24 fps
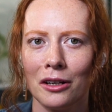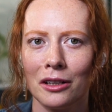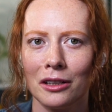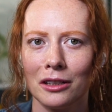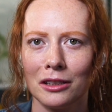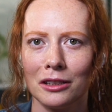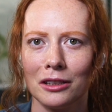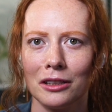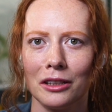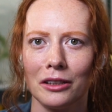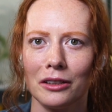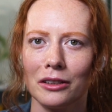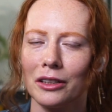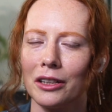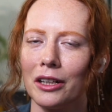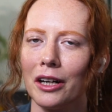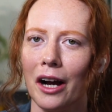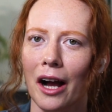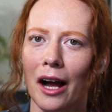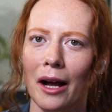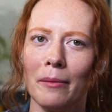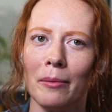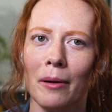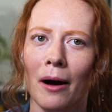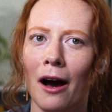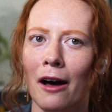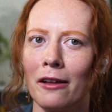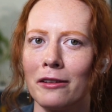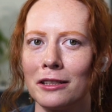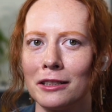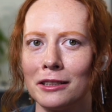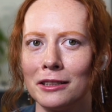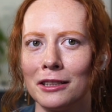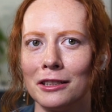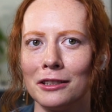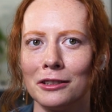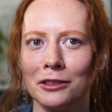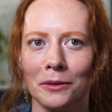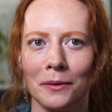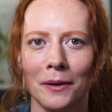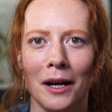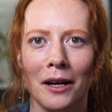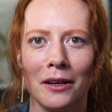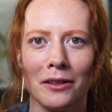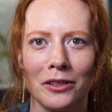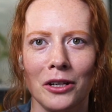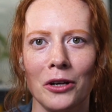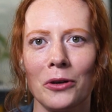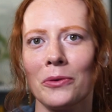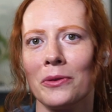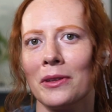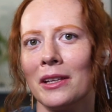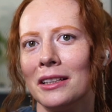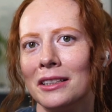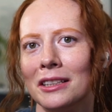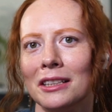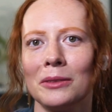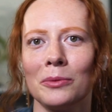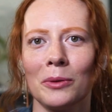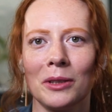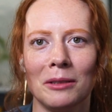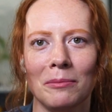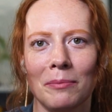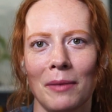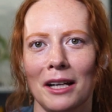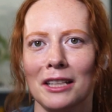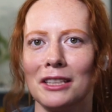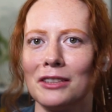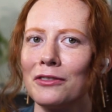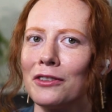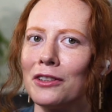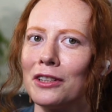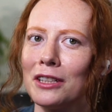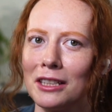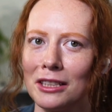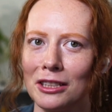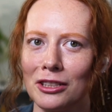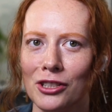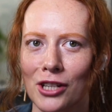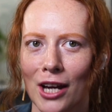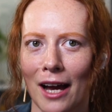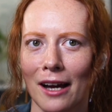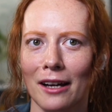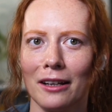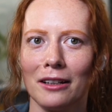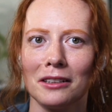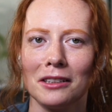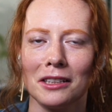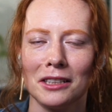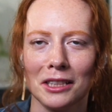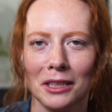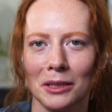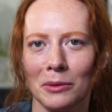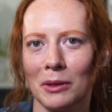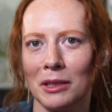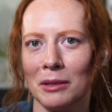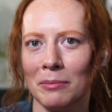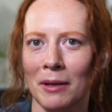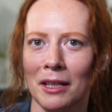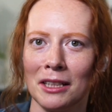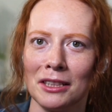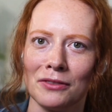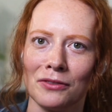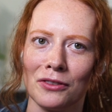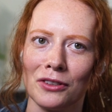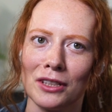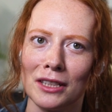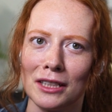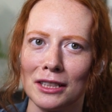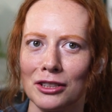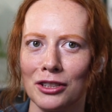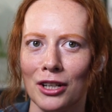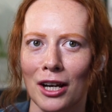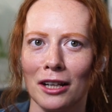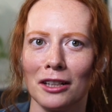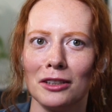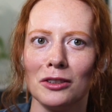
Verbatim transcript: clearer hypotheses around, oh, this is what's best for this child, this is what's best for this child?